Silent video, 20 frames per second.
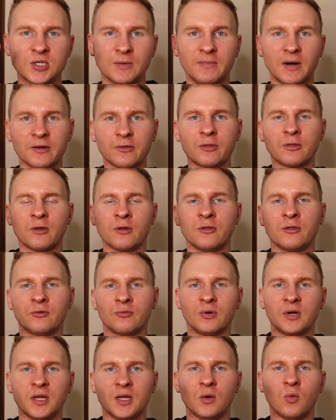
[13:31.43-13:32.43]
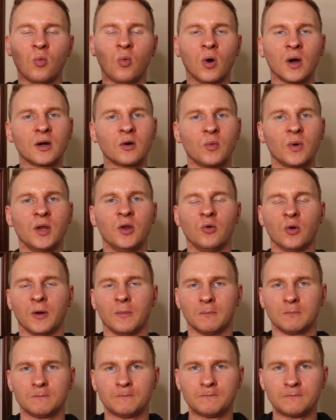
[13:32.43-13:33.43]
So month 3, what are we
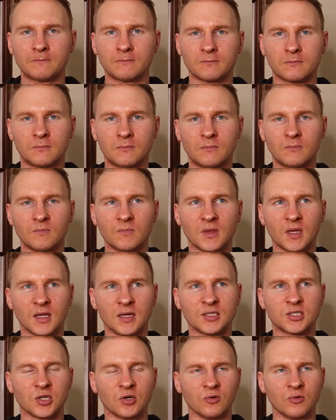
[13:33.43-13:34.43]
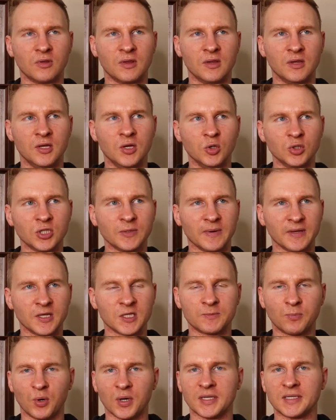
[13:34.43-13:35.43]
doing? So usually by
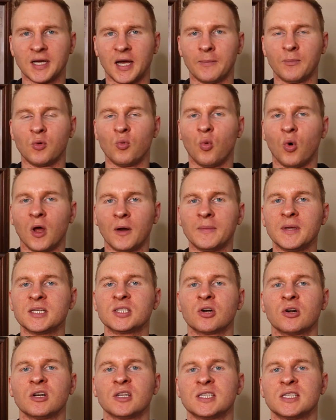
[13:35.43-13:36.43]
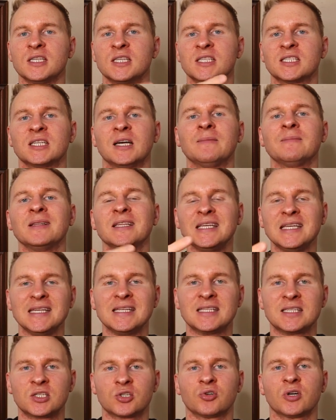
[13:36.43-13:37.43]
this point in time, we want to be starting to see some
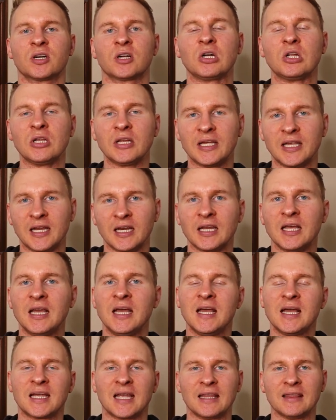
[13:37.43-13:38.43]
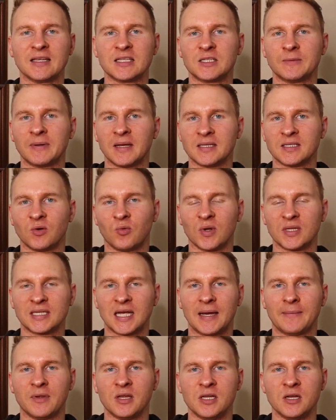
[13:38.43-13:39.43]
leads trickle in. Again, this depends on what
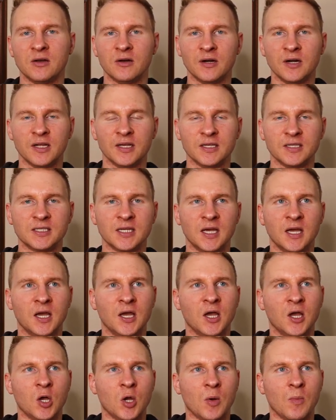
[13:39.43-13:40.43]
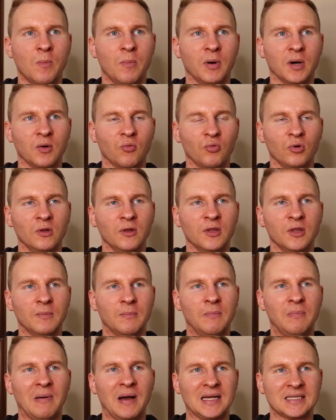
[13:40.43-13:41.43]
time of year it is, but really
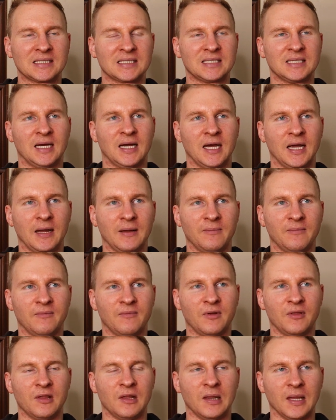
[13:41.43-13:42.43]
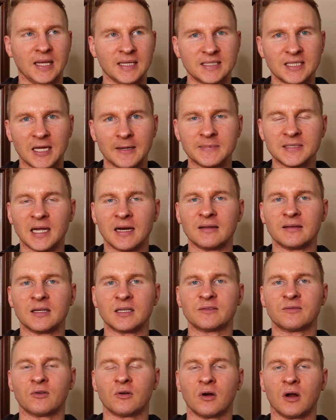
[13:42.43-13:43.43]
the best time in the landscape side of
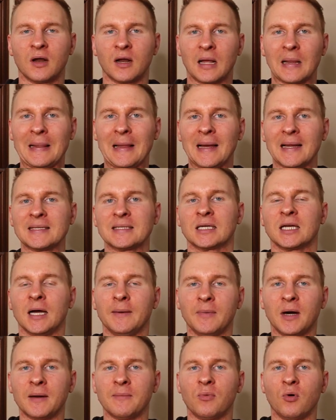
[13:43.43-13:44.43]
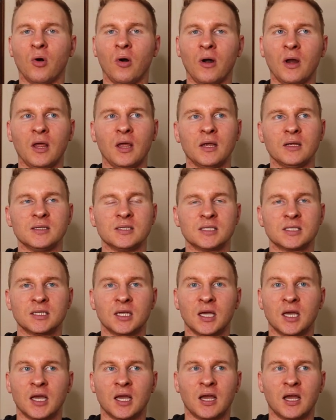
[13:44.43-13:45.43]
things for a client to come on board is